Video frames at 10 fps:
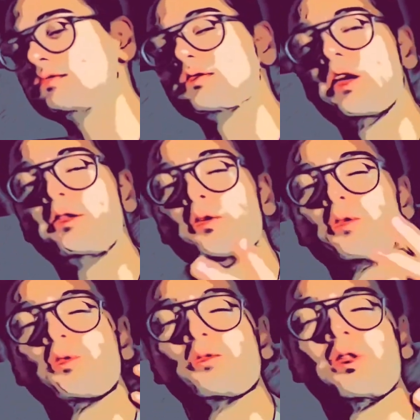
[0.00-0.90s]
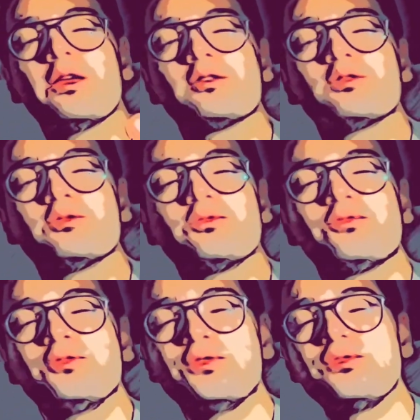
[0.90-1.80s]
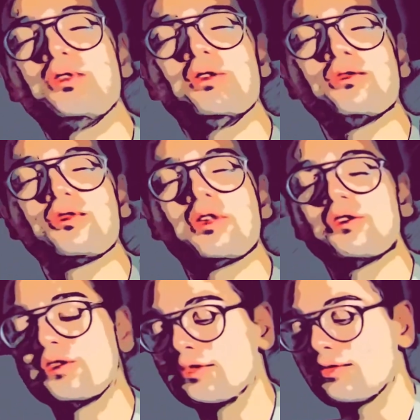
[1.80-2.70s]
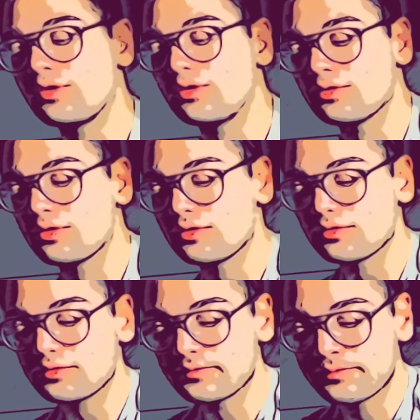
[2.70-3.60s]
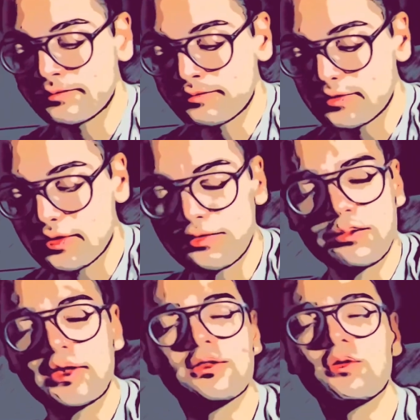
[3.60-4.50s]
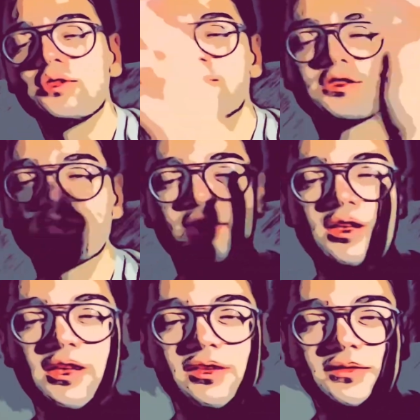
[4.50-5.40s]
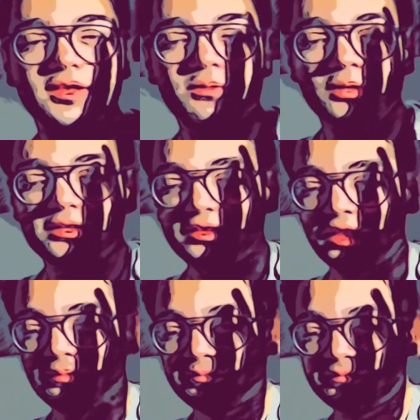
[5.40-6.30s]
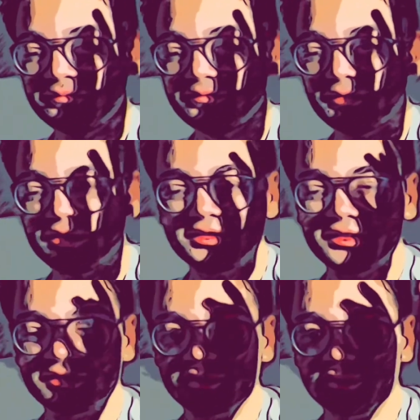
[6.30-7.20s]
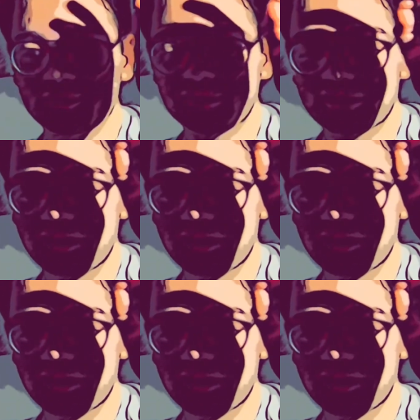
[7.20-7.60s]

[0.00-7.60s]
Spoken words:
I don't know, 15th century word or something, but no, it's someone's name. It's just, you just